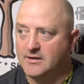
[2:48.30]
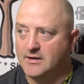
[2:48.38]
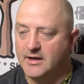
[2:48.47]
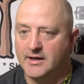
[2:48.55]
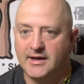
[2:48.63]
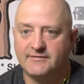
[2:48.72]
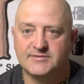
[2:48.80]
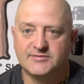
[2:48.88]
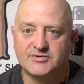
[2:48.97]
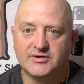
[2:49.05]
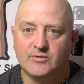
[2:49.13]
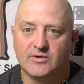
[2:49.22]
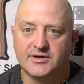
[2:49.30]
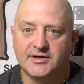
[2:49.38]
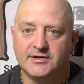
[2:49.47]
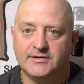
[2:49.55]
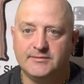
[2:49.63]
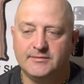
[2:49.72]
I have some tree work
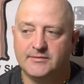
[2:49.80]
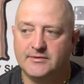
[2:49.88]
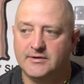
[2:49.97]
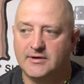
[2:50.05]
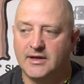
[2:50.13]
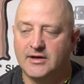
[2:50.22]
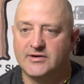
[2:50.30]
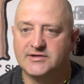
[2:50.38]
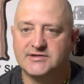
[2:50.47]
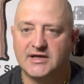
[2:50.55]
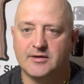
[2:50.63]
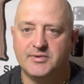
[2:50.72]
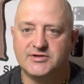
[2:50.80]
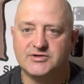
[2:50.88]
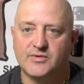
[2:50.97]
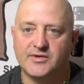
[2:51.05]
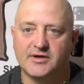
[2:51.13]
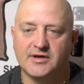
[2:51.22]
done, I always take a picture
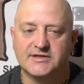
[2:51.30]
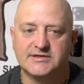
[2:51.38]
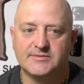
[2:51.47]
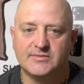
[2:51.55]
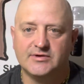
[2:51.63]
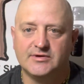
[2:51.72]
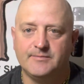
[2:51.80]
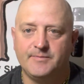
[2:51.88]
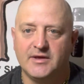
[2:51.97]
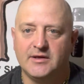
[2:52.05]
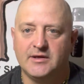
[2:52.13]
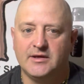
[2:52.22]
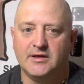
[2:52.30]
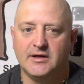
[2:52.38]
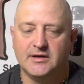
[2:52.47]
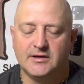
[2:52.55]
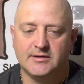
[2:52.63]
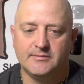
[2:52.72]
with a customer.
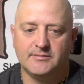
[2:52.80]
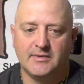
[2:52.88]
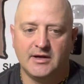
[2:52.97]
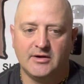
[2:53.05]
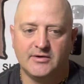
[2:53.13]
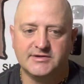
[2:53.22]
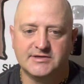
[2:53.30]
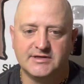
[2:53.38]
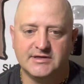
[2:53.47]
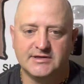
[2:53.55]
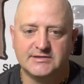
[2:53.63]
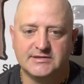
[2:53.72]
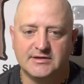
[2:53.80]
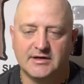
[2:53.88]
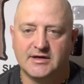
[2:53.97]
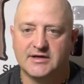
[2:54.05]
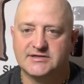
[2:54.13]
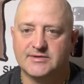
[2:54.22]
Um, I always get a
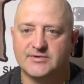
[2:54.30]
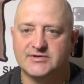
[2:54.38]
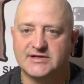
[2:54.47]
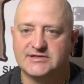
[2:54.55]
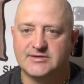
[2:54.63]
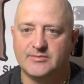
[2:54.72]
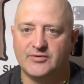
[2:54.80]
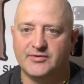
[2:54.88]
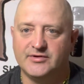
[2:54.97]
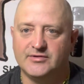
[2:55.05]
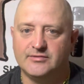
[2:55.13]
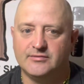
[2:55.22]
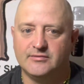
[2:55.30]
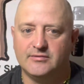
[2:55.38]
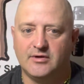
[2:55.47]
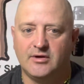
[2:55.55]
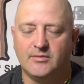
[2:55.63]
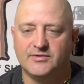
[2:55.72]
customer testimonial
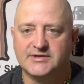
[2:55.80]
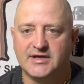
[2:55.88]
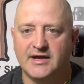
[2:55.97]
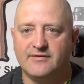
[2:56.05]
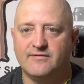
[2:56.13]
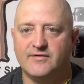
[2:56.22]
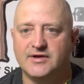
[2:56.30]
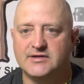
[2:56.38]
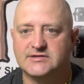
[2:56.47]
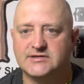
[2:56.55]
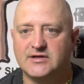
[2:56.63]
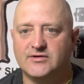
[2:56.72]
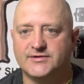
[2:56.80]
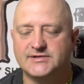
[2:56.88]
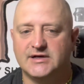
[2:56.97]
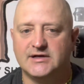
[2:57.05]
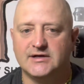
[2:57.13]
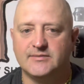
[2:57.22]
almost every single
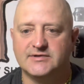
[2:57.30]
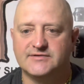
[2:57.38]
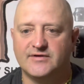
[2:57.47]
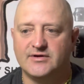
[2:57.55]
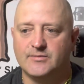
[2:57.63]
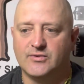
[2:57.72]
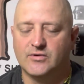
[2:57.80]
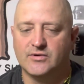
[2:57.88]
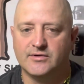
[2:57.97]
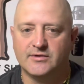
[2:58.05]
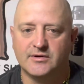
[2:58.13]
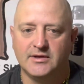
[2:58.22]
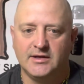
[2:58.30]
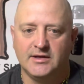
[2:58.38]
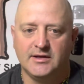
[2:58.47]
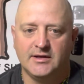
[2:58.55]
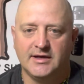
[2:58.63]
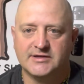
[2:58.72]
time. It's very important.
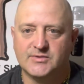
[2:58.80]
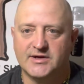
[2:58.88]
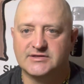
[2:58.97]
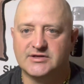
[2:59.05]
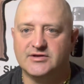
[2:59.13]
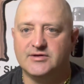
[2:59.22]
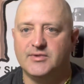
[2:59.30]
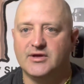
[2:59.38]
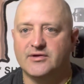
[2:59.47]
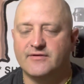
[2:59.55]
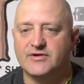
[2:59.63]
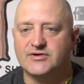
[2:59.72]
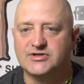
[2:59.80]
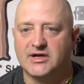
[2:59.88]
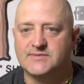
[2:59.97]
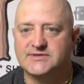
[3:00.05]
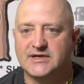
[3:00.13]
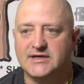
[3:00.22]
That's why it's good to be on every
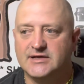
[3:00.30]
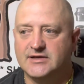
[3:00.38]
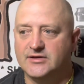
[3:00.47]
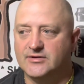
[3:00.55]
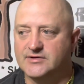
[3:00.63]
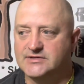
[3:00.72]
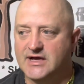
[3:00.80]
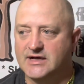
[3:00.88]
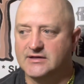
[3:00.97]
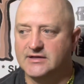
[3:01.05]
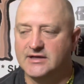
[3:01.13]
job site. You know exactly